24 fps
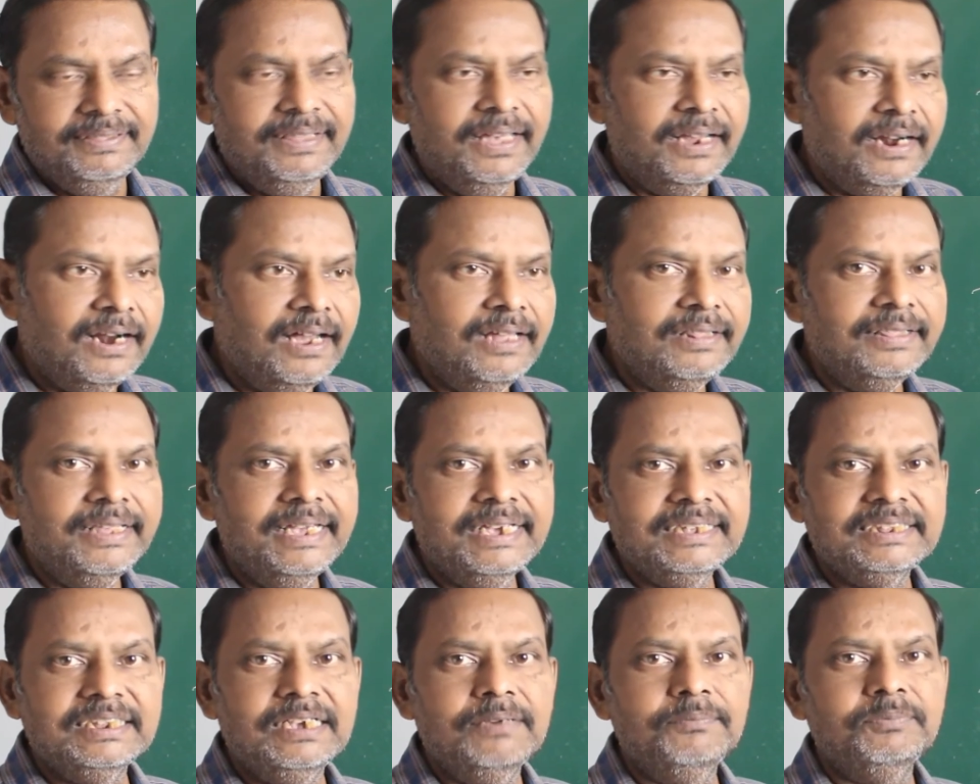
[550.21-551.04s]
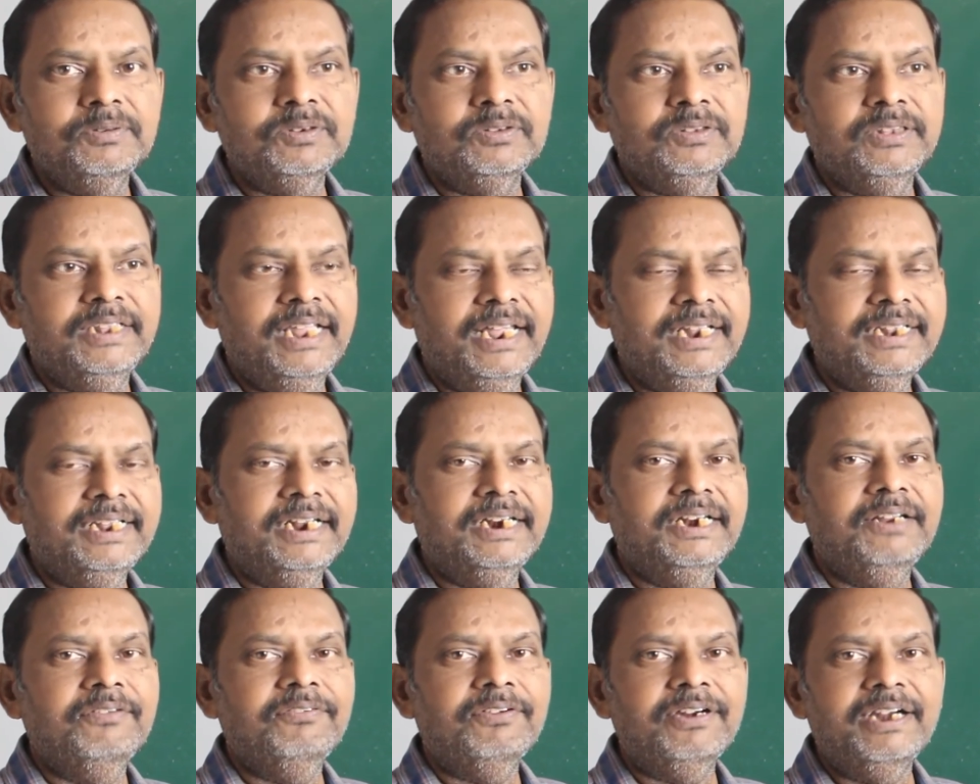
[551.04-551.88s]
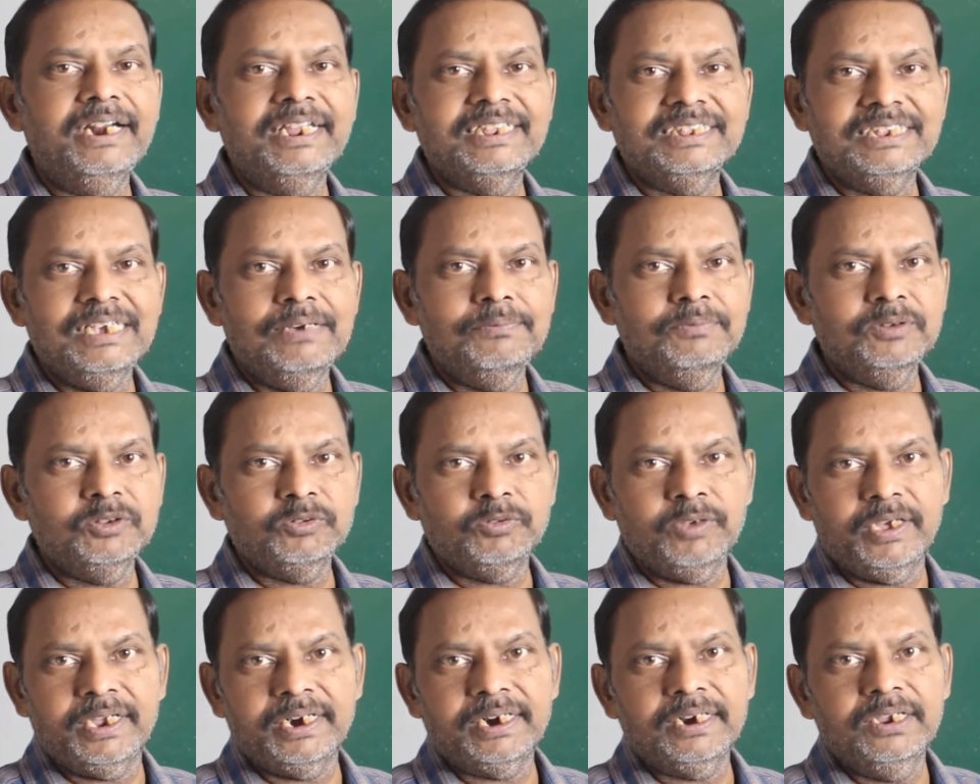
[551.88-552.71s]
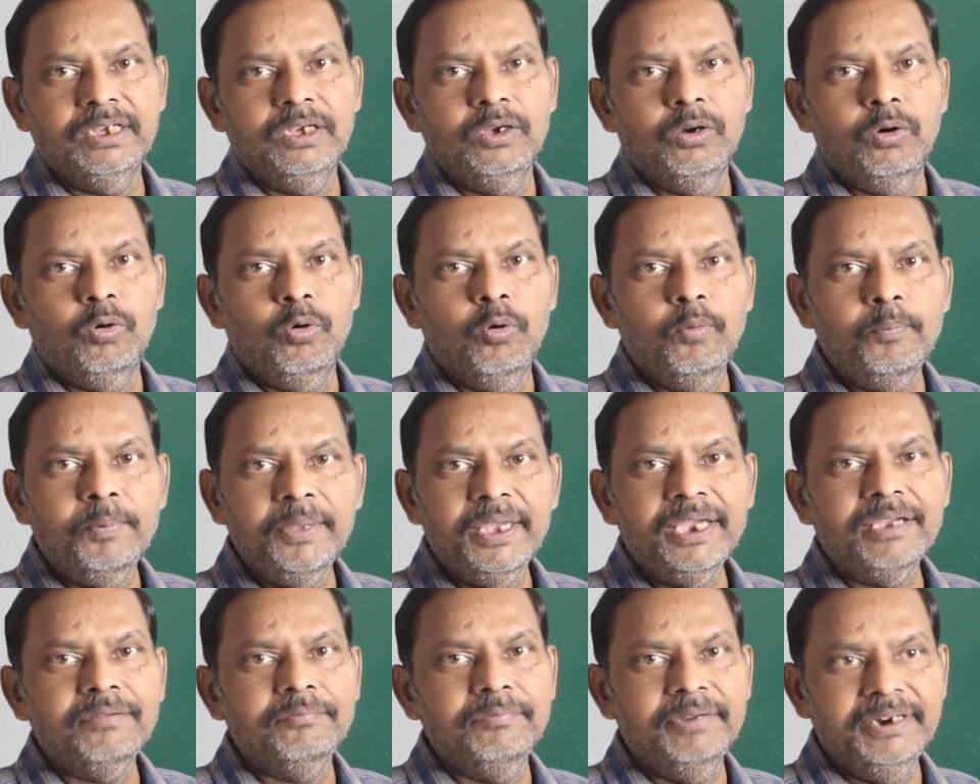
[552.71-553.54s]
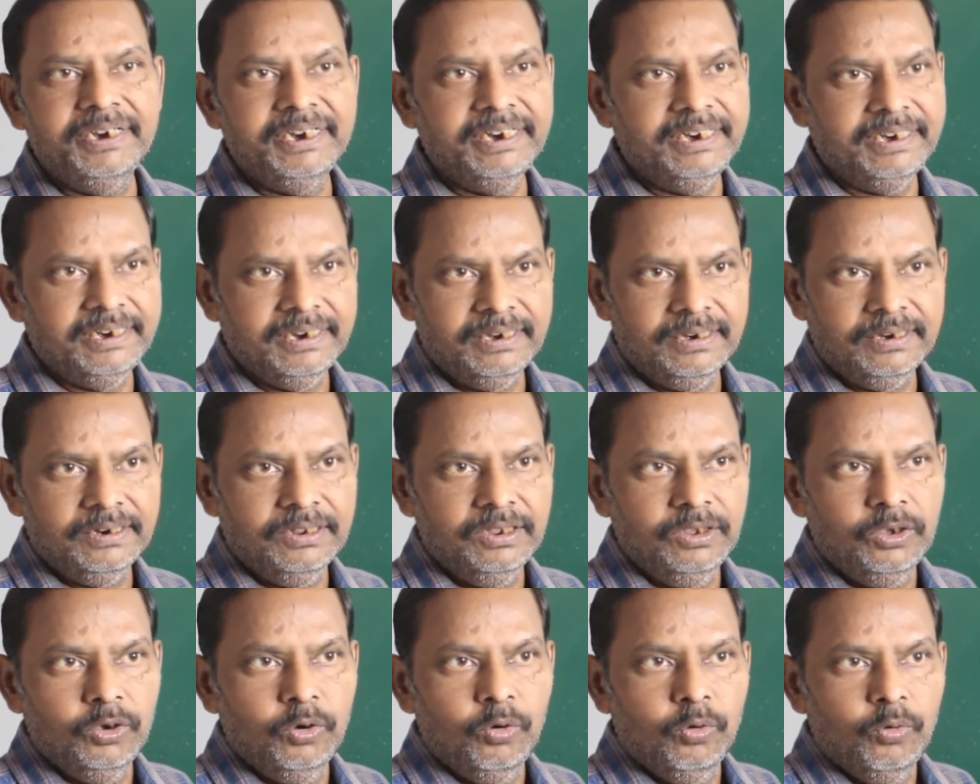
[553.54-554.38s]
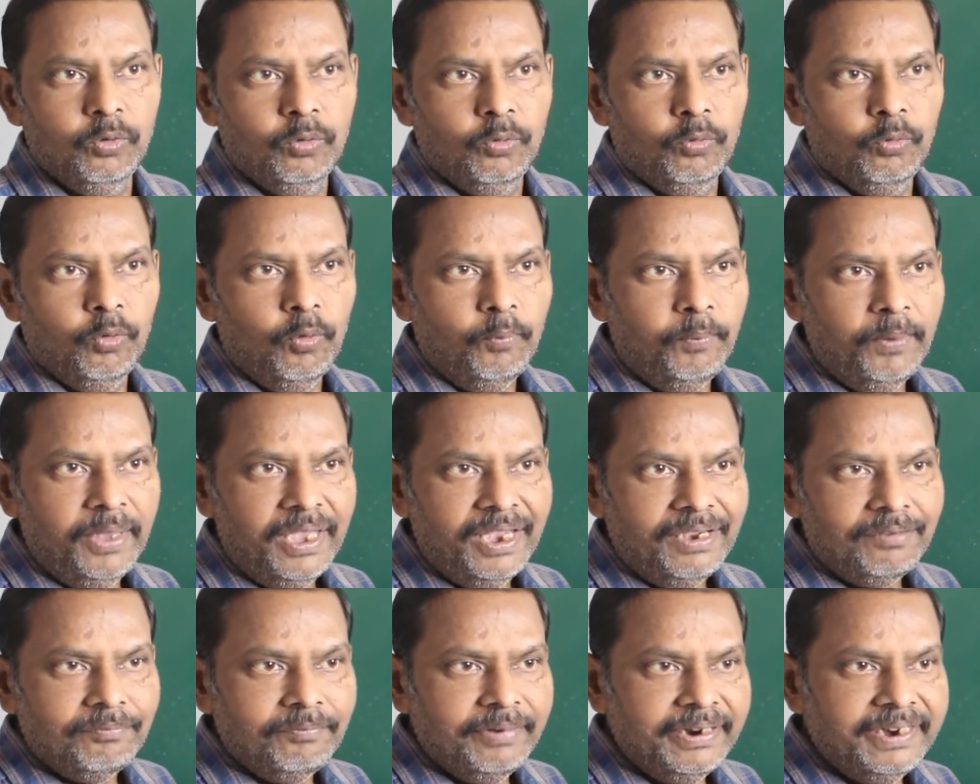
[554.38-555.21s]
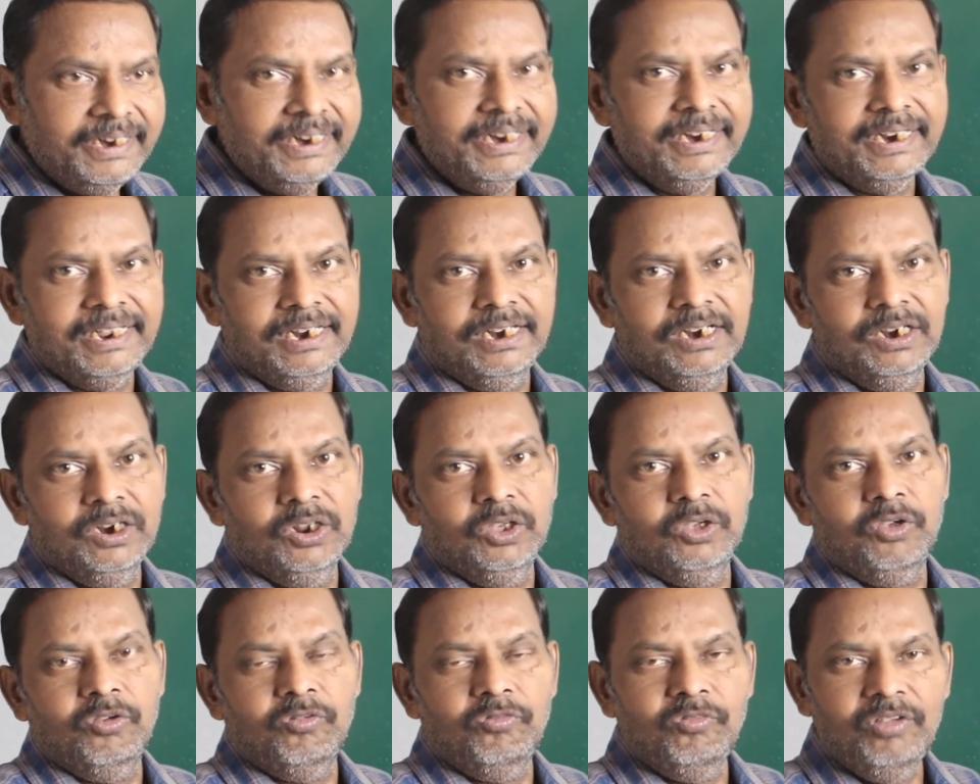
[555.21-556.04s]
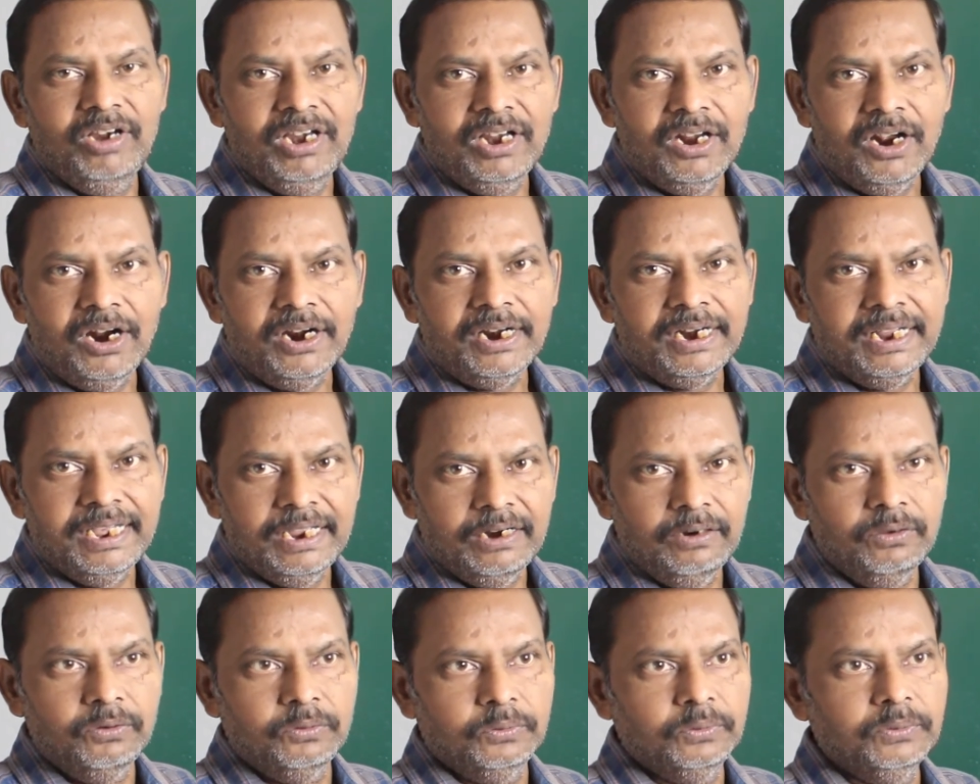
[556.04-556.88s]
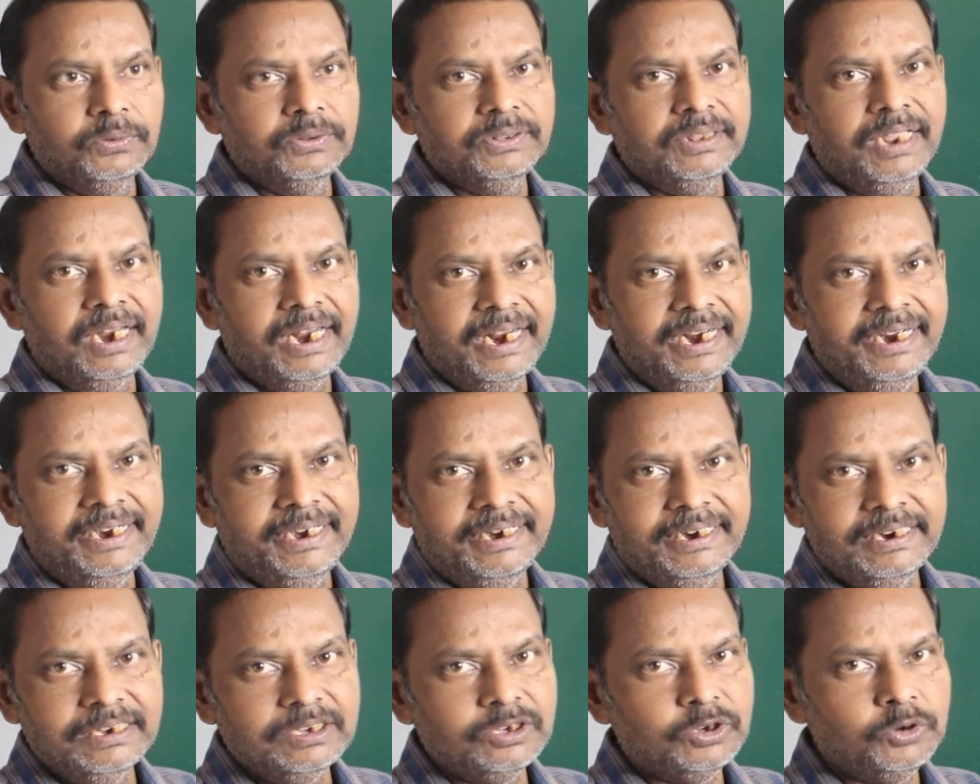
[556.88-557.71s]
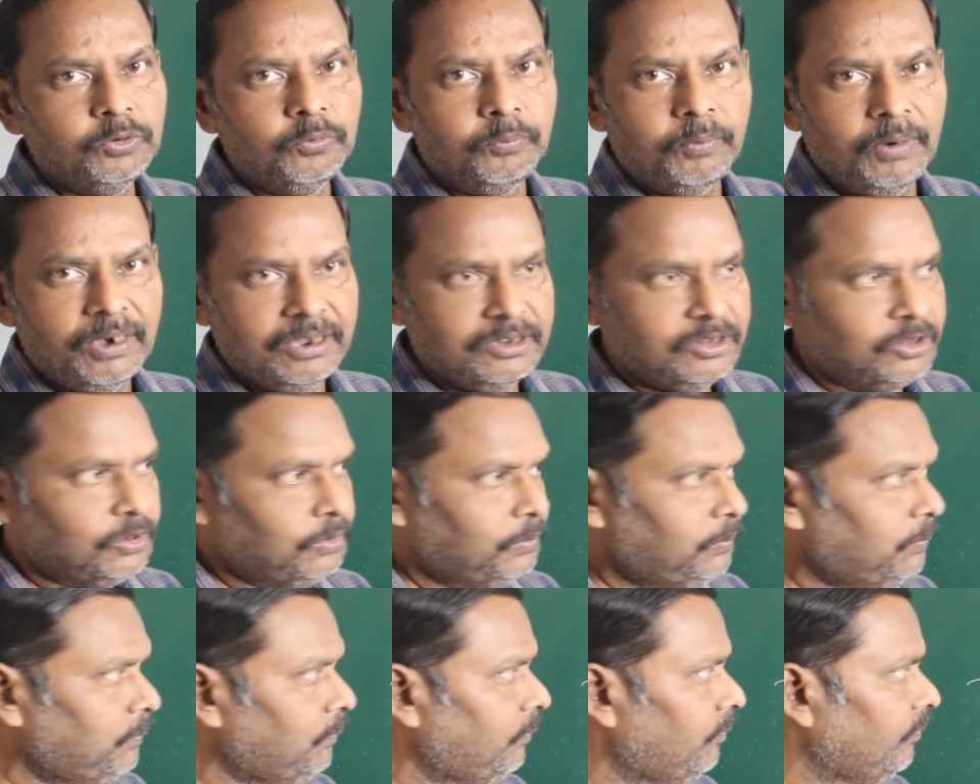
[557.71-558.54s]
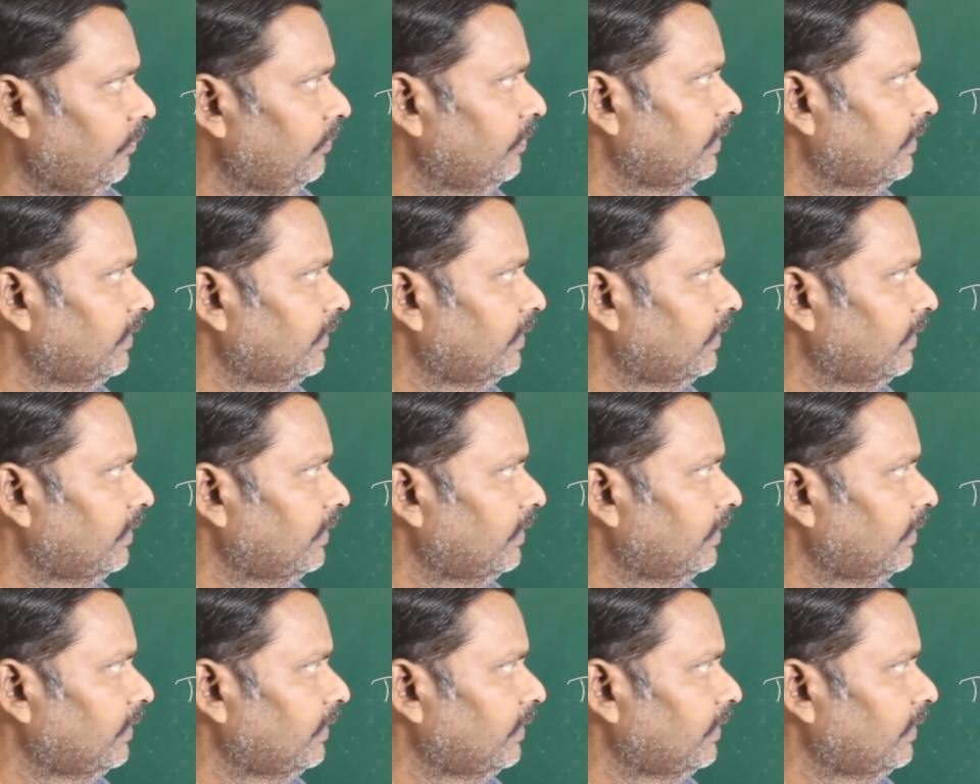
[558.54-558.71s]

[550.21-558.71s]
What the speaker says: They are all the examples. There are the different examples for opaque material. Opaque material will not allow the light rays to pass through.